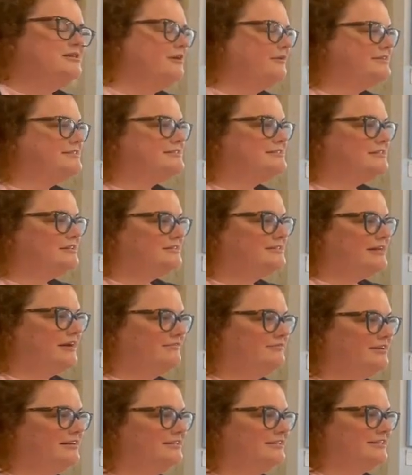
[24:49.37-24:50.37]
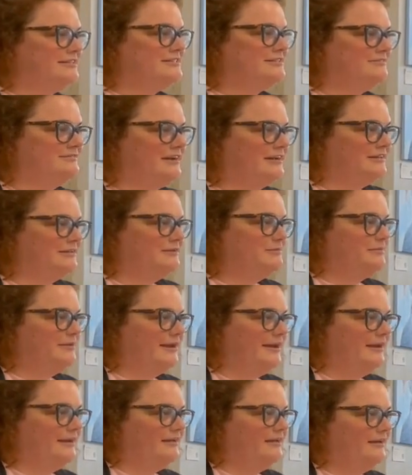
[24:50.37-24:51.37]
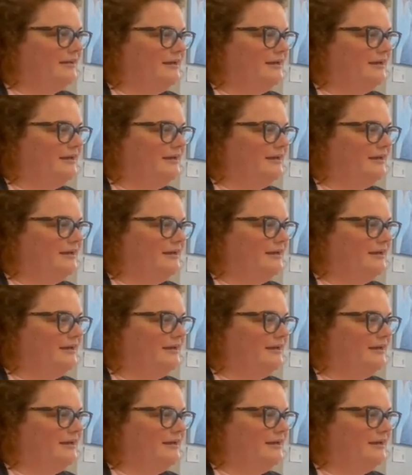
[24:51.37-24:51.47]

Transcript: No, it's still definitely developing.